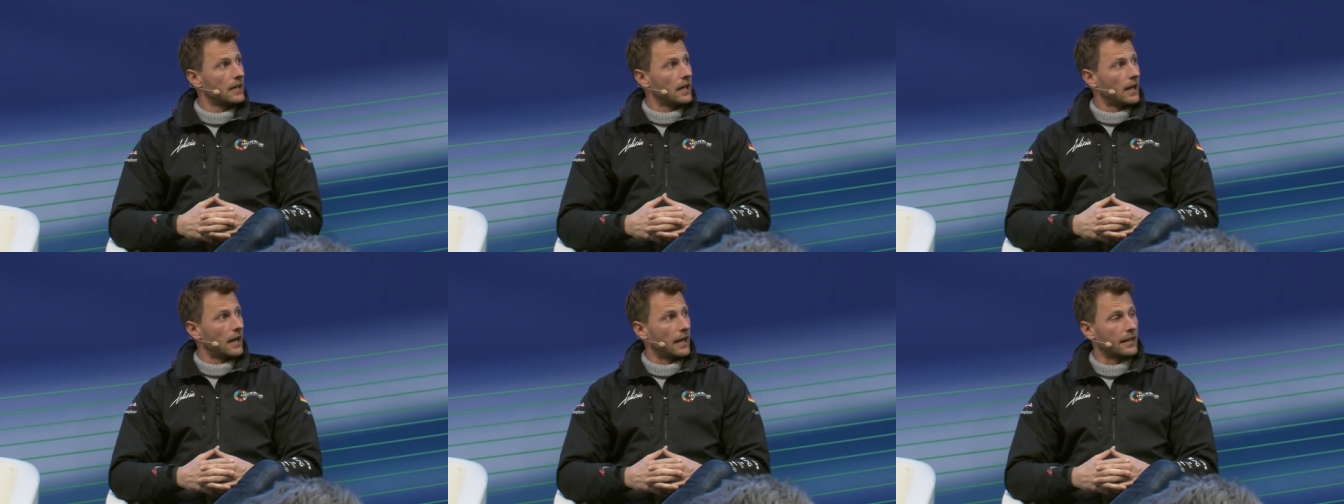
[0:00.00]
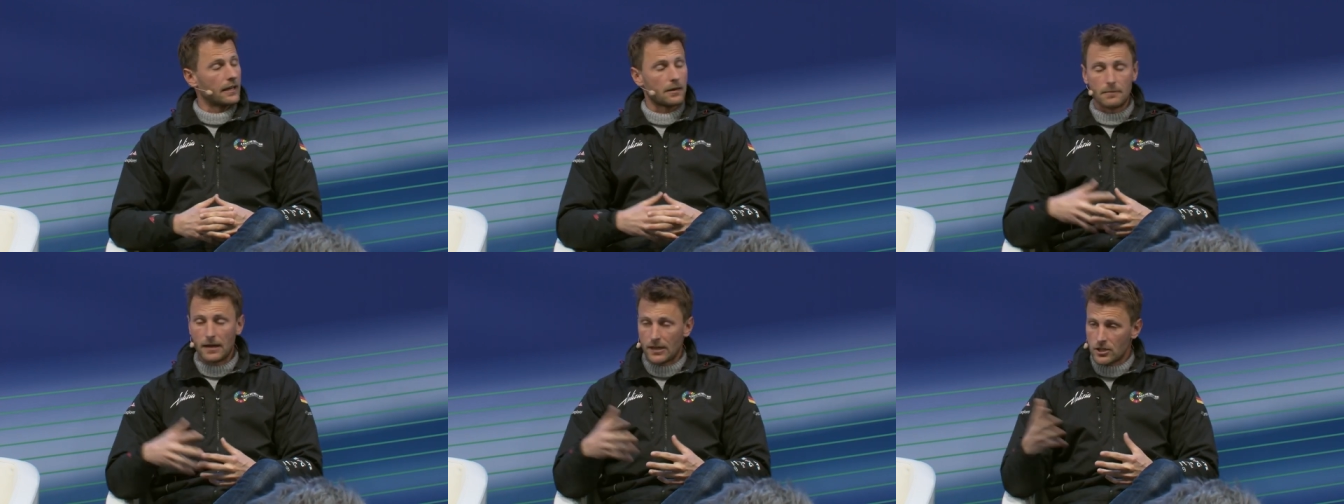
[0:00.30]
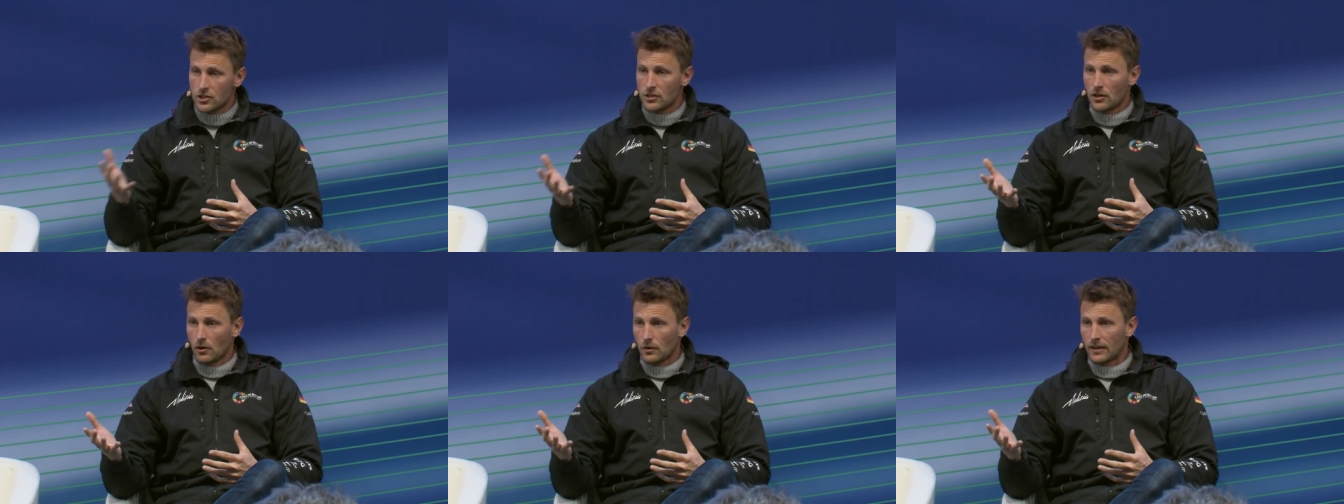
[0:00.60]
And I
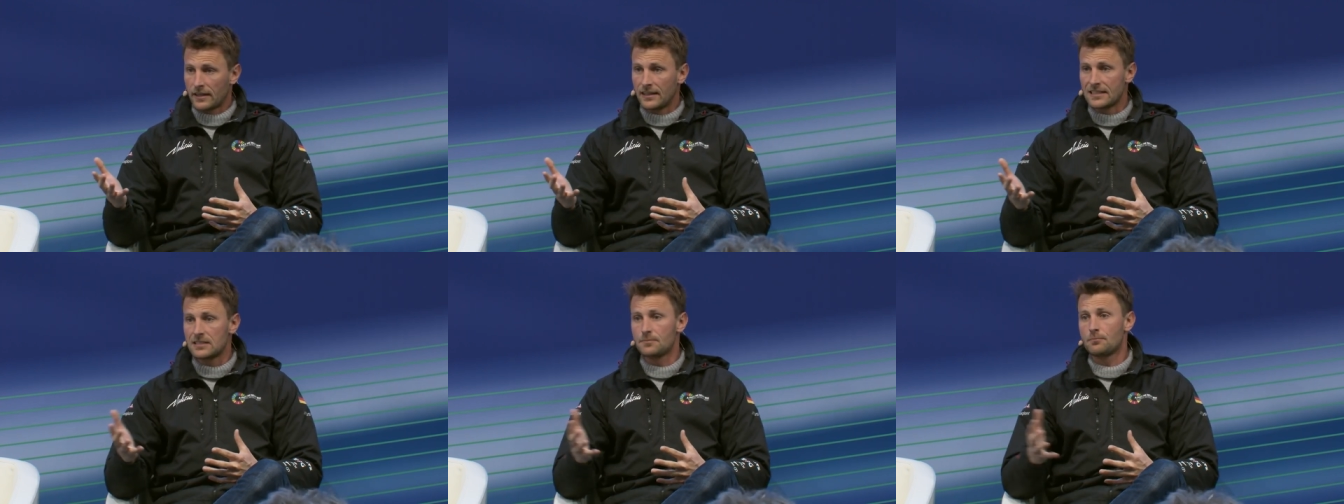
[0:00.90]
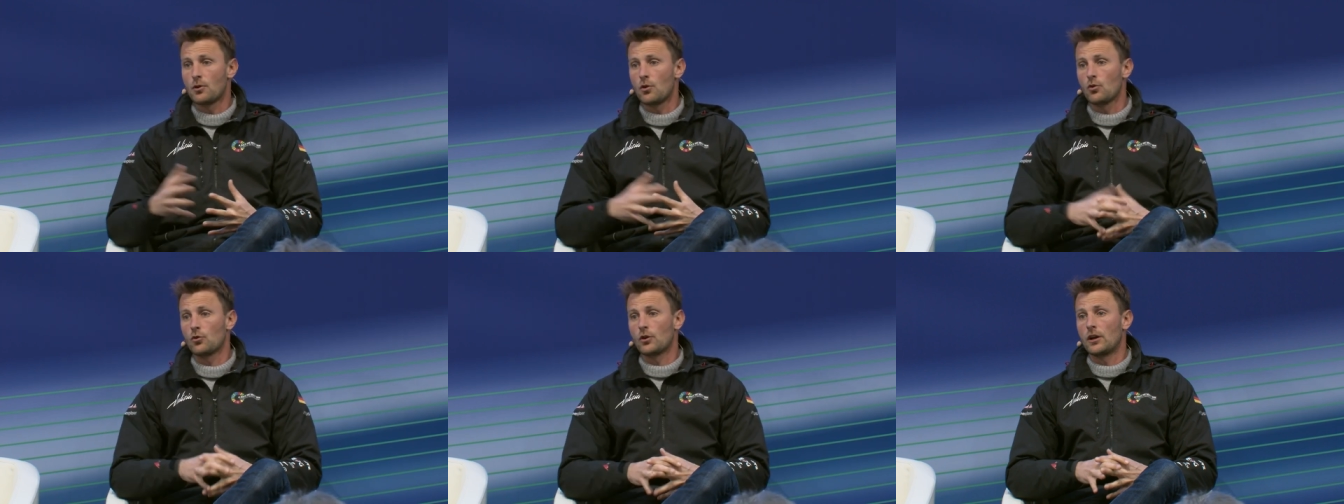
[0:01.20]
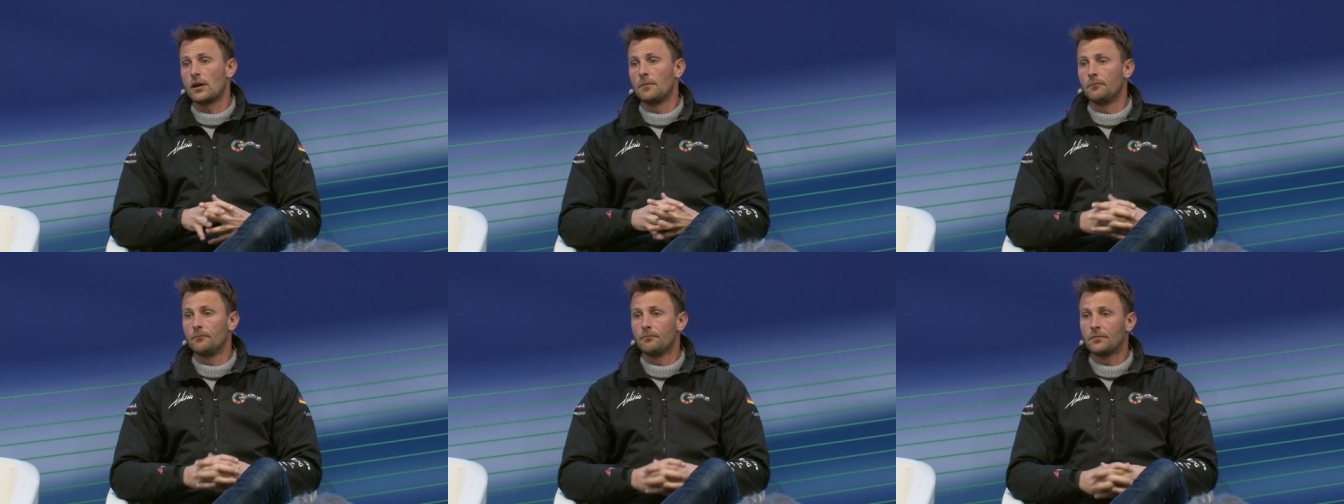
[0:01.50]
mentioned our kids
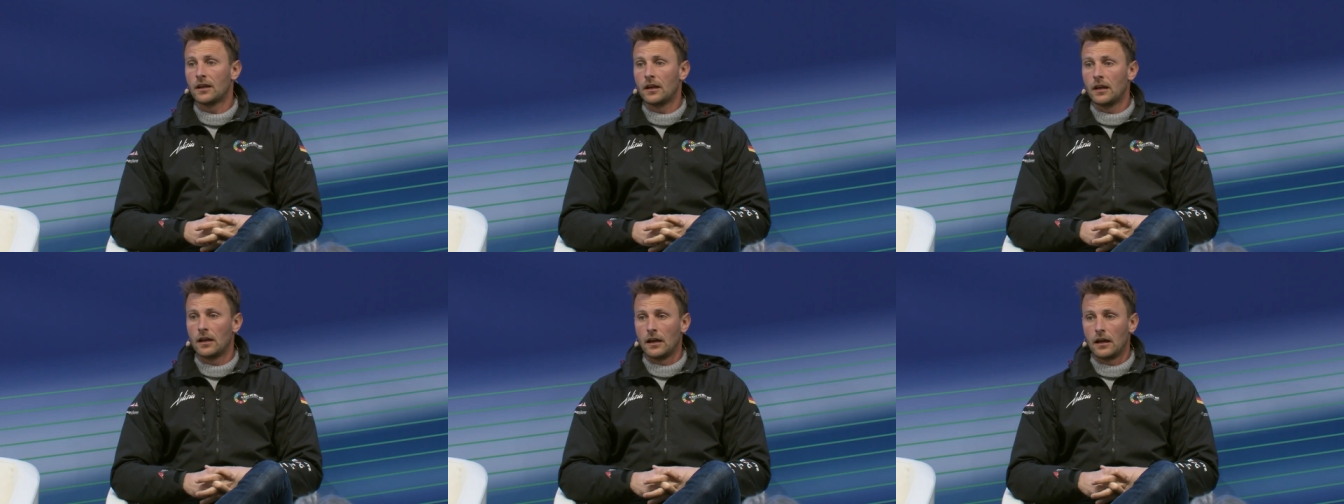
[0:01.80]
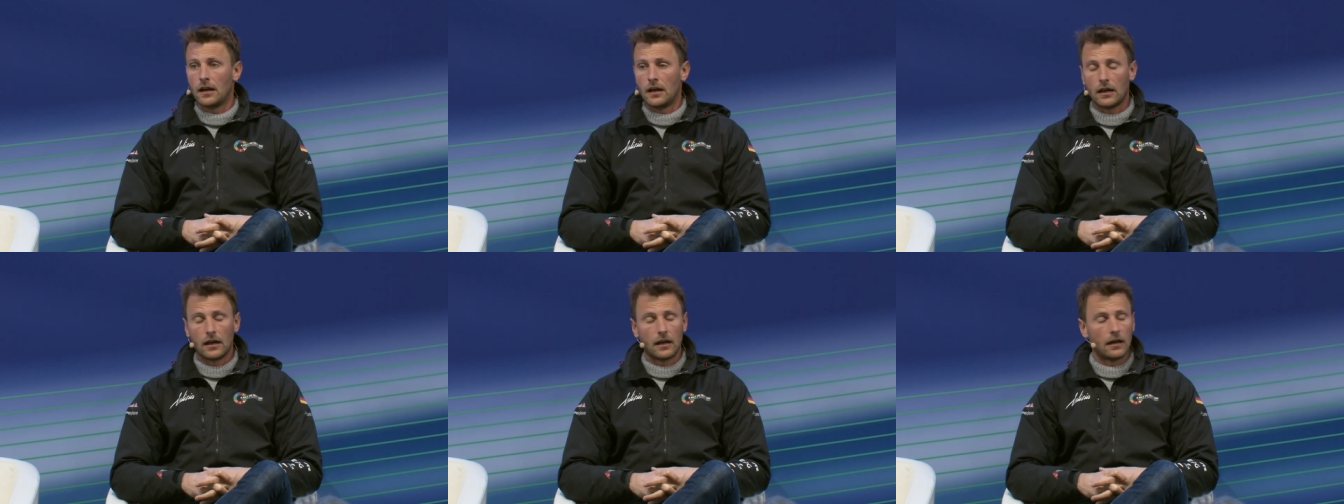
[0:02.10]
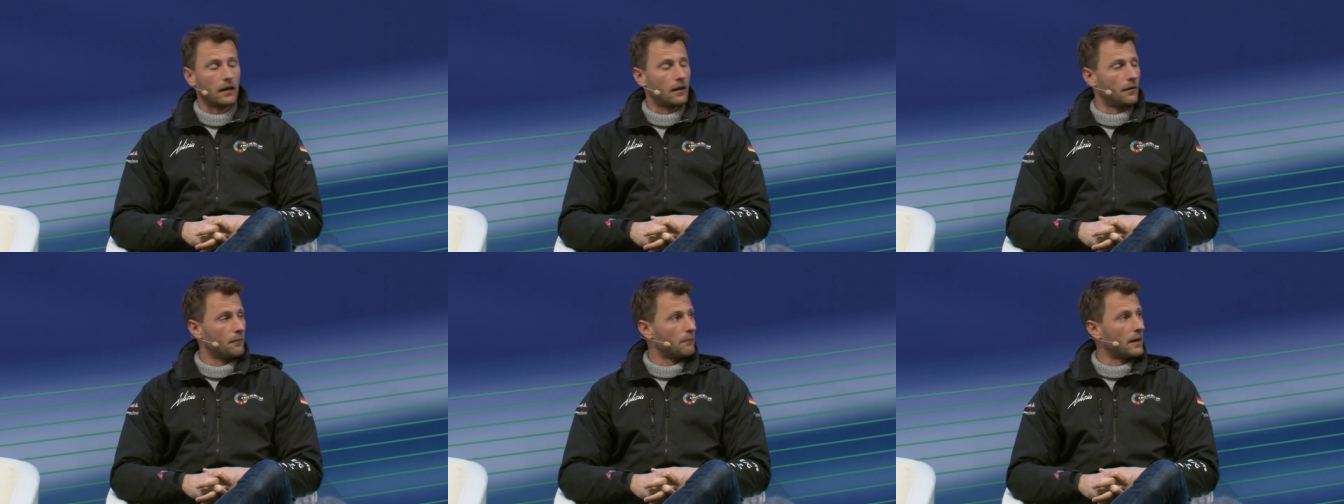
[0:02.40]
program,
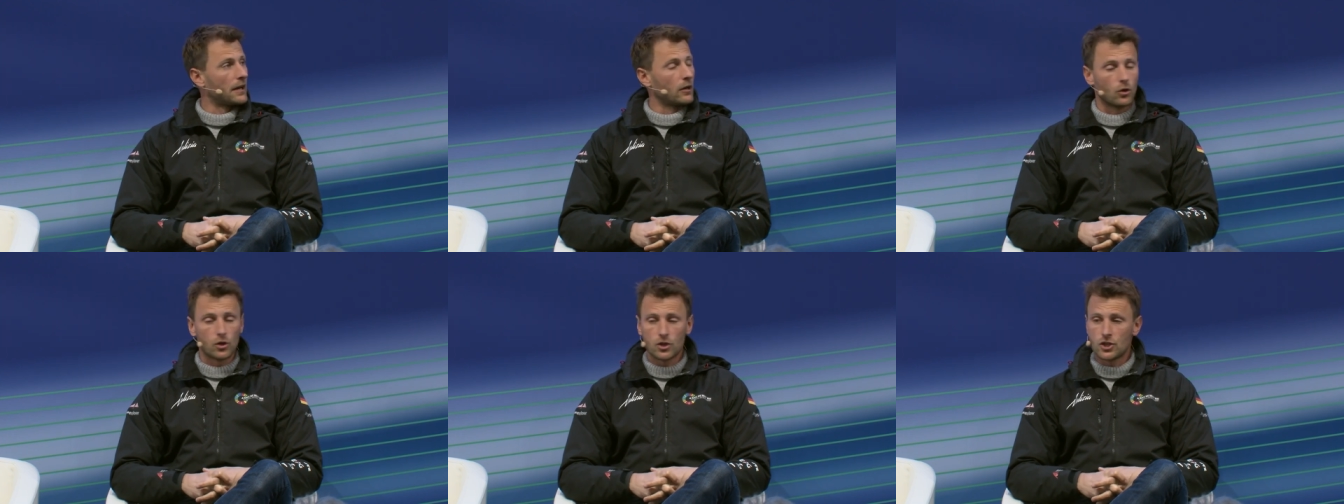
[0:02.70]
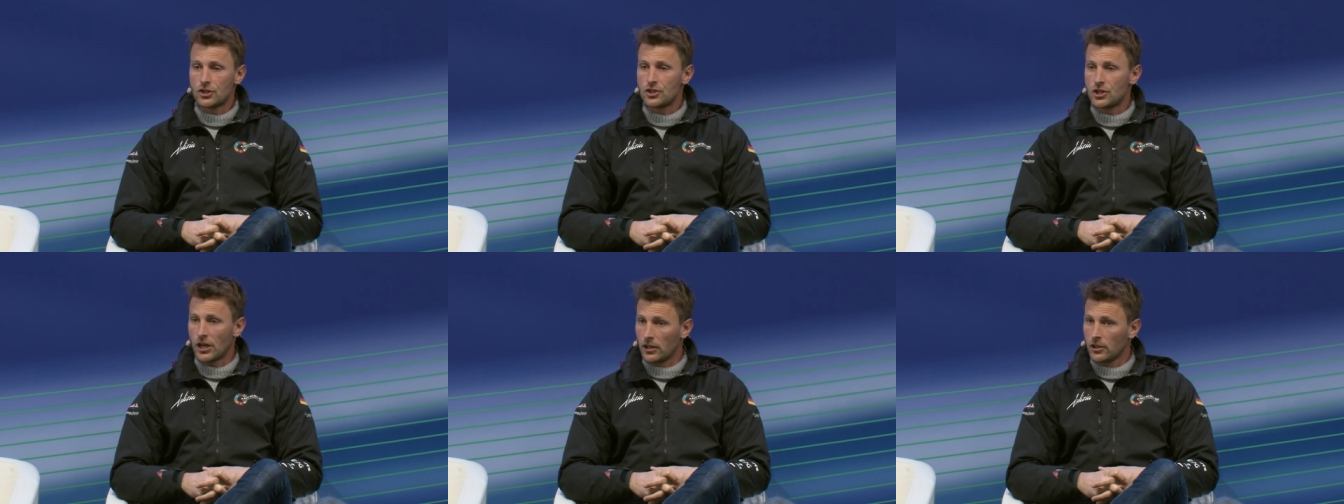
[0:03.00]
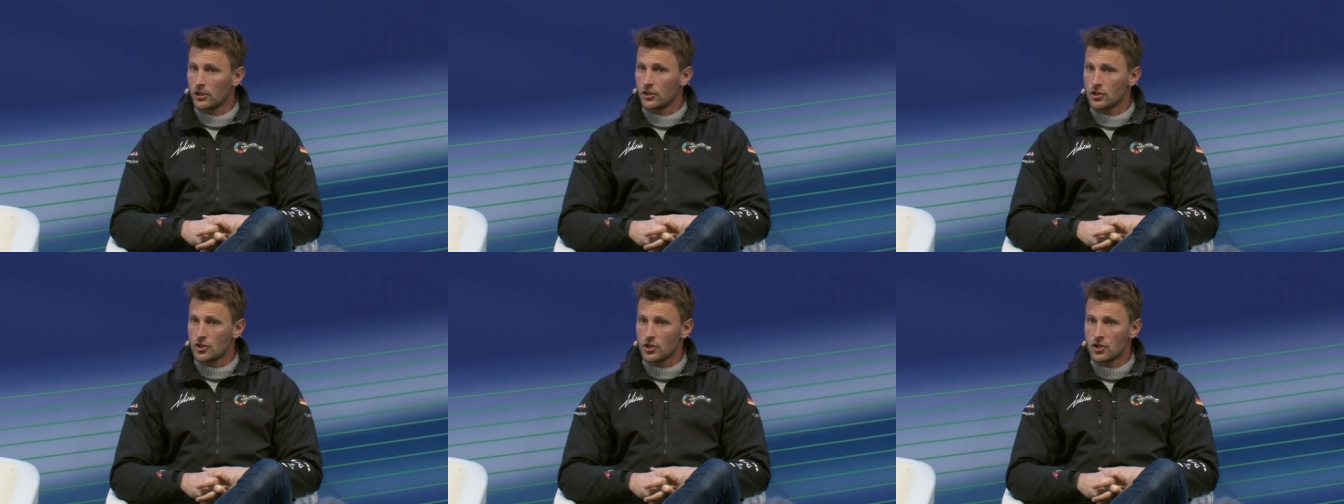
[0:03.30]
uh, My Ocean
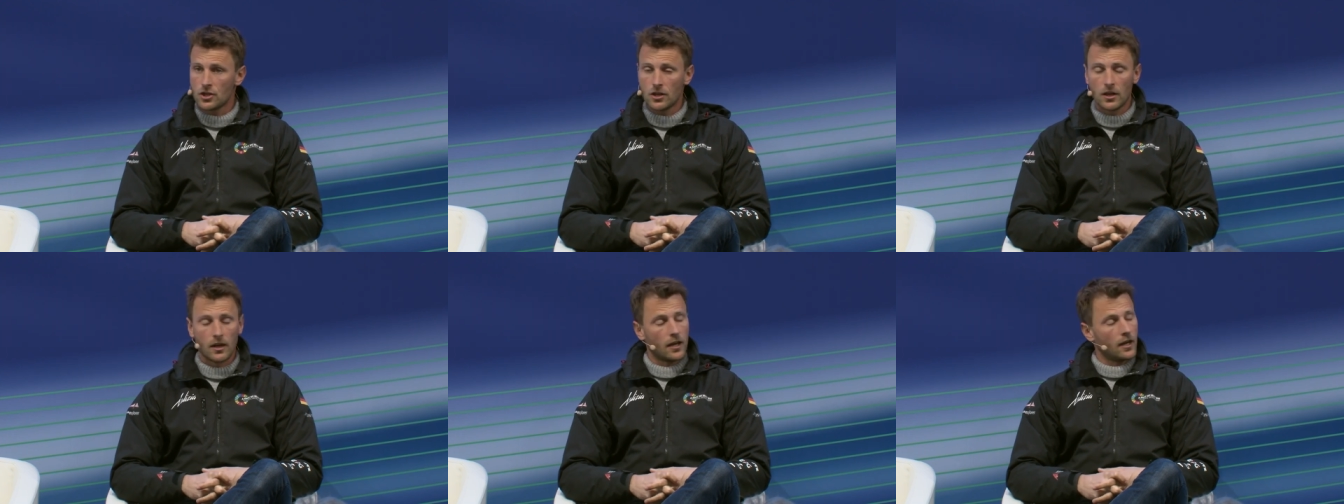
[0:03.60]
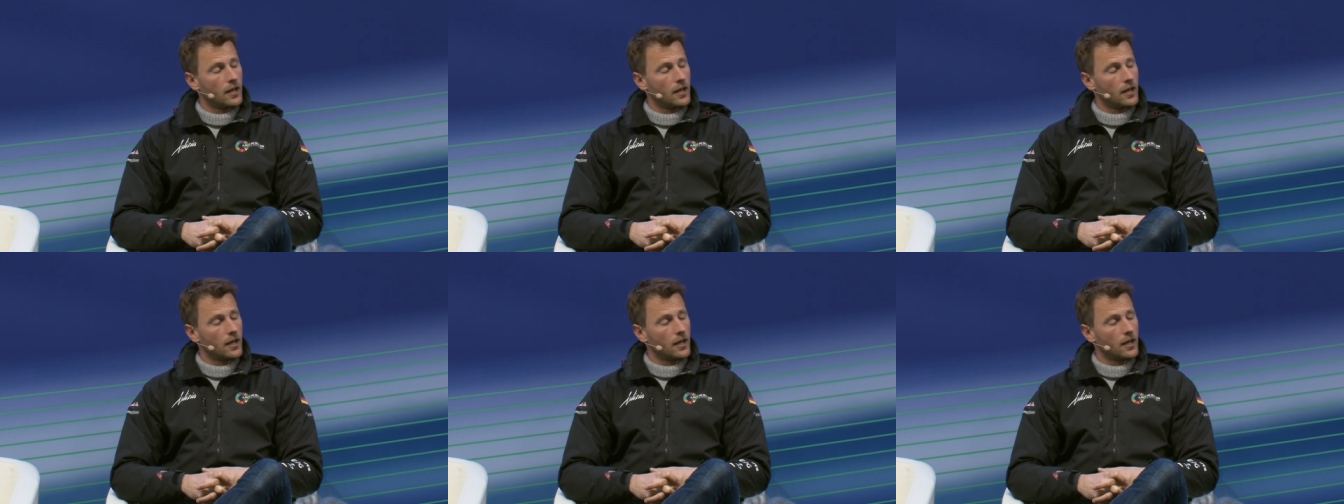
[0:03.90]
Challenge.